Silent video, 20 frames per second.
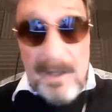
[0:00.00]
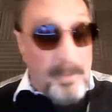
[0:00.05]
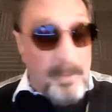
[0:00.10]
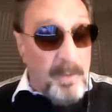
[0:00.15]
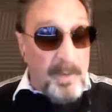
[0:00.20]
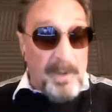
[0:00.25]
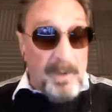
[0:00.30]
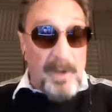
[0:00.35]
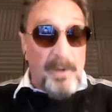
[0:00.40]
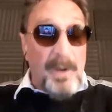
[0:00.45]

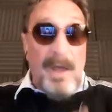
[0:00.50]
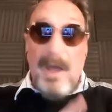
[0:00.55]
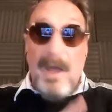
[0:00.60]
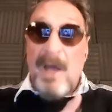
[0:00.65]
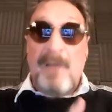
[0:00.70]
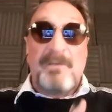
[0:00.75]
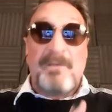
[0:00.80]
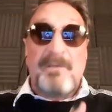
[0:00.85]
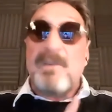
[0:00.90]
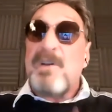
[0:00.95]
We
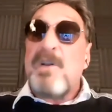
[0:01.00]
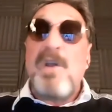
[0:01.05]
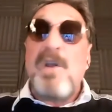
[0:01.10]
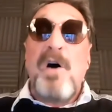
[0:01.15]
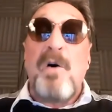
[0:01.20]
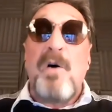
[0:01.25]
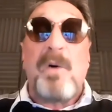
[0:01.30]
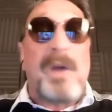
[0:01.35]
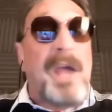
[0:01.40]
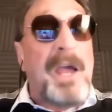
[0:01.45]
have
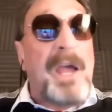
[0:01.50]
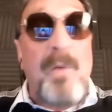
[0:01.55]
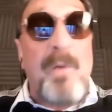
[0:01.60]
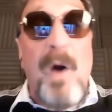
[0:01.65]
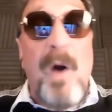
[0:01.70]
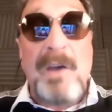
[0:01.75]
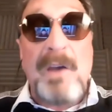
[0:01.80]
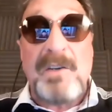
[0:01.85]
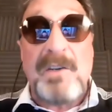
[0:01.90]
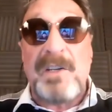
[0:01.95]
no
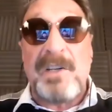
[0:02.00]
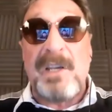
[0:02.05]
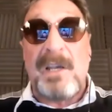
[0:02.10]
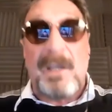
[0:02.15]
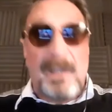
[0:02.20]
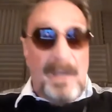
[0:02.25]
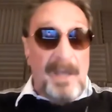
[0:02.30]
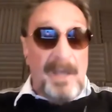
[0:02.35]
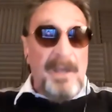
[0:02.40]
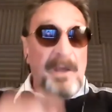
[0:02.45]

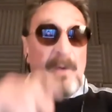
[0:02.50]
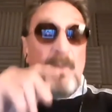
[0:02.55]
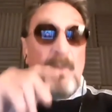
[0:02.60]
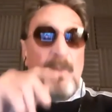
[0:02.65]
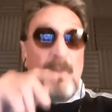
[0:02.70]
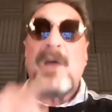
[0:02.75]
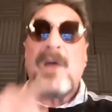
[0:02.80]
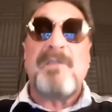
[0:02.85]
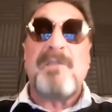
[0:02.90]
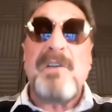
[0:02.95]
KYC.
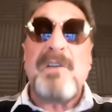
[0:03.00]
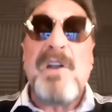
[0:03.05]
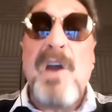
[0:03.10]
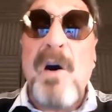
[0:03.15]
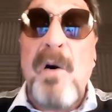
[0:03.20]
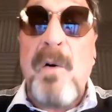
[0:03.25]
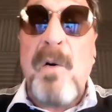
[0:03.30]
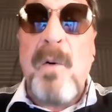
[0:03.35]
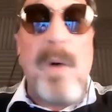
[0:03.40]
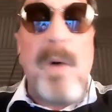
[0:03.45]
We have
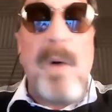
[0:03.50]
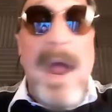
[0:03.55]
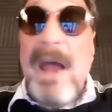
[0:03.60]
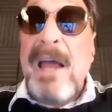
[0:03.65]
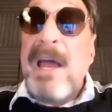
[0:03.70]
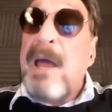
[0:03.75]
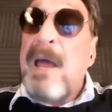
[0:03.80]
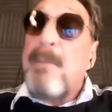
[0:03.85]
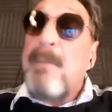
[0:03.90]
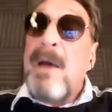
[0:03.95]
no
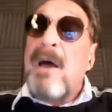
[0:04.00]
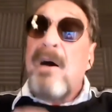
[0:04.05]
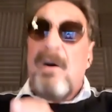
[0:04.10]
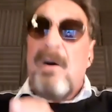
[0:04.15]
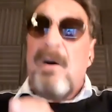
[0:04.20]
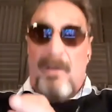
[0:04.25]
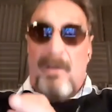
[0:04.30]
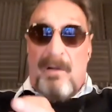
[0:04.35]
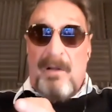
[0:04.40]
AML.